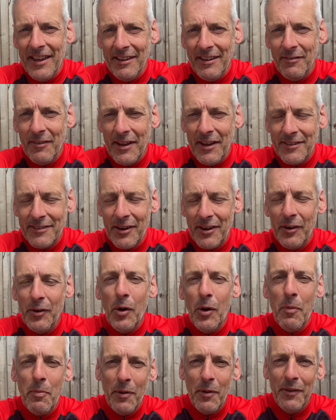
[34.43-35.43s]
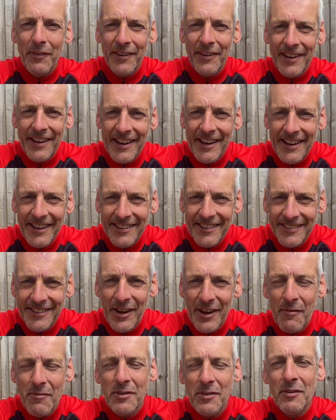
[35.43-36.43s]
it's gone up on in
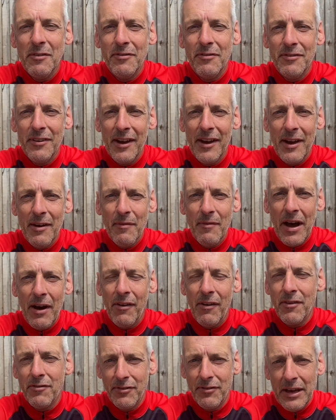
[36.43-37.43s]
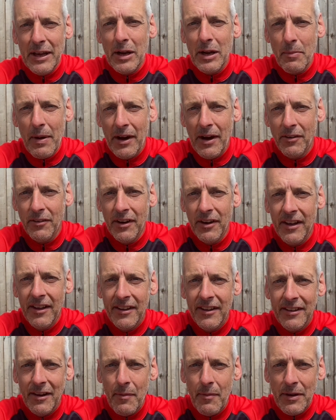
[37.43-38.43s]
terms of how I feel about
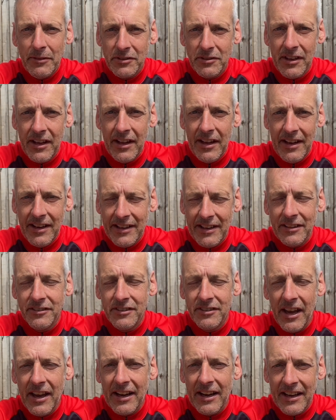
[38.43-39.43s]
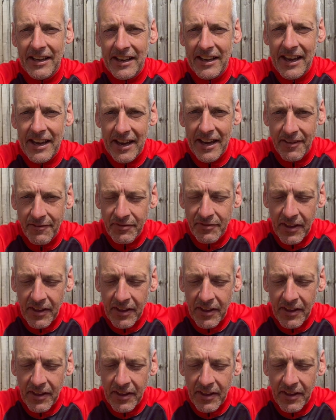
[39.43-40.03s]
Lidl cycling gear.